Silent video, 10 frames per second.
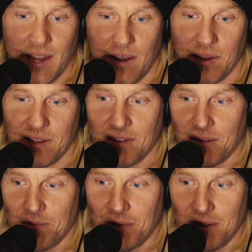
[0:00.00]
now get to
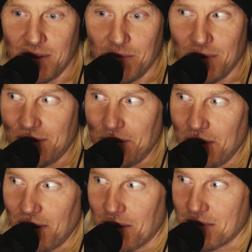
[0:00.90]
the PTBC
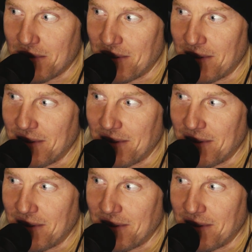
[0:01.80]
meetups.